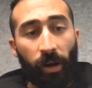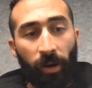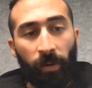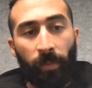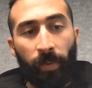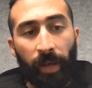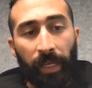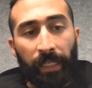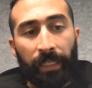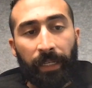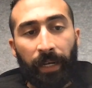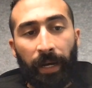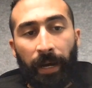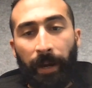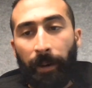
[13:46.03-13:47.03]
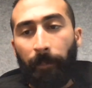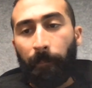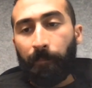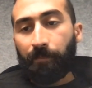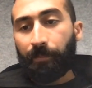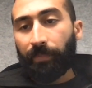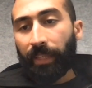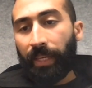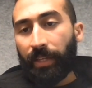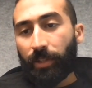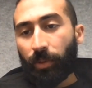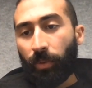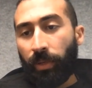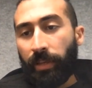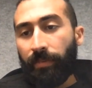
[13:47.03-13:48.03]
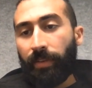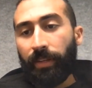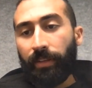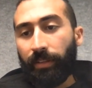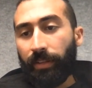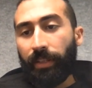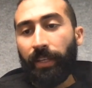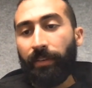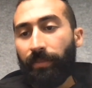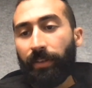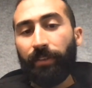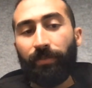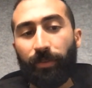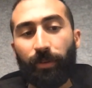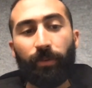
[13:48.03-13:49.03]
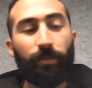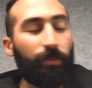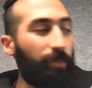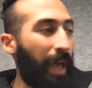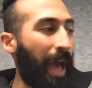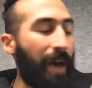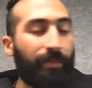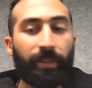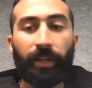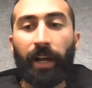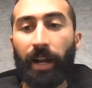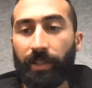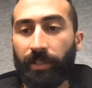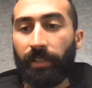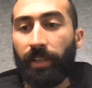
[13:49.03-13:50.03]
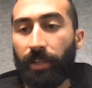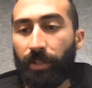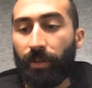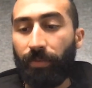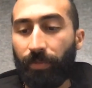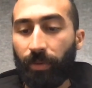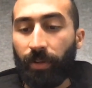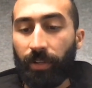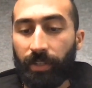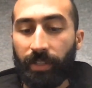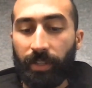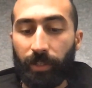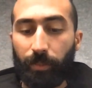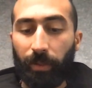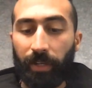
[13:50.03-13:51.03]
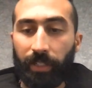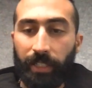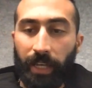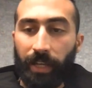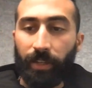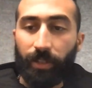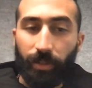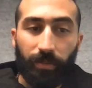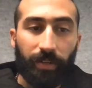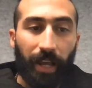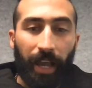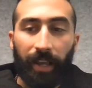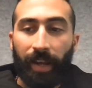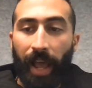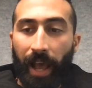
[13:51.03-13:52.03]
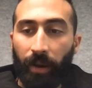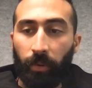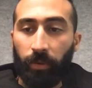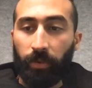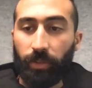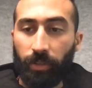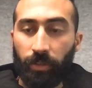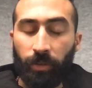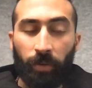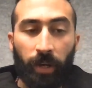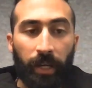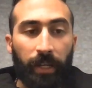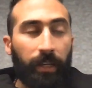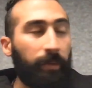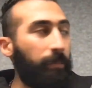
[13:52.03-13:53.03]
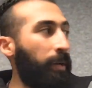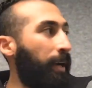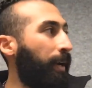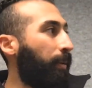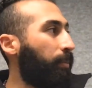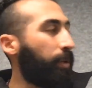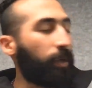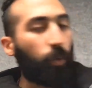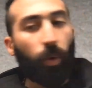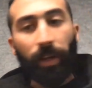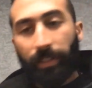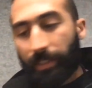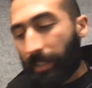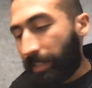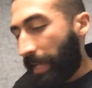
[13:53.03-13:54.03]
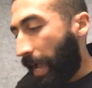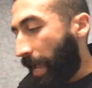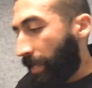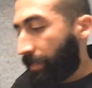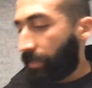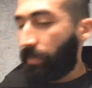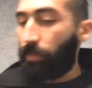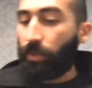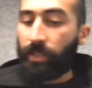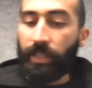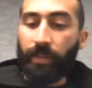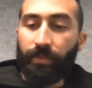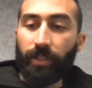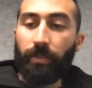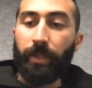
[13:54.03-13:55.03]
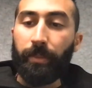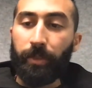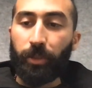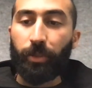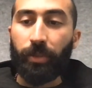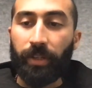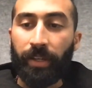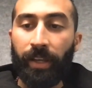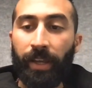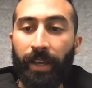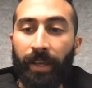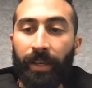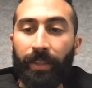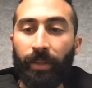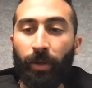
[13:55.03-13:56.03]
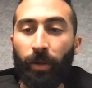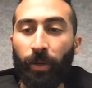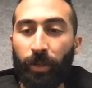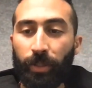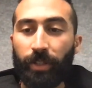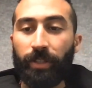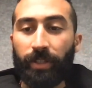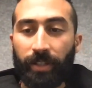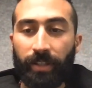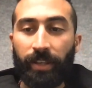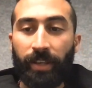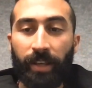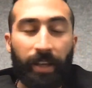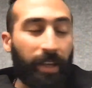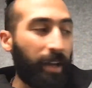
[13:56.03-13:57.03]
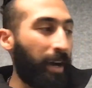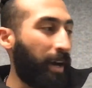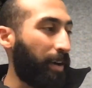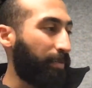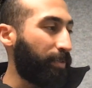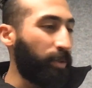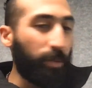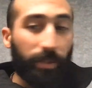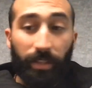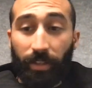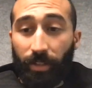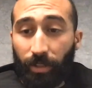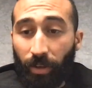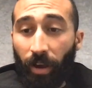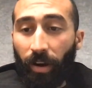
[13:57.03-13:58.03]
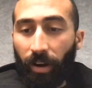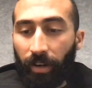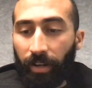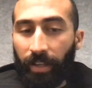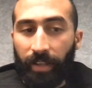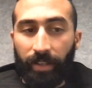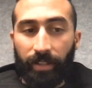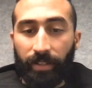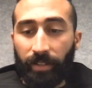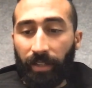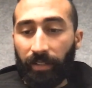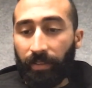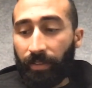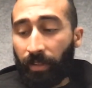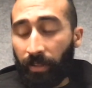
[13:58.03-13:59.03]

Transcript: slow, and so even if you have a constellation of 36, but it takes you 9 hours to request the task and receive some imagery, the urgency of using SAR is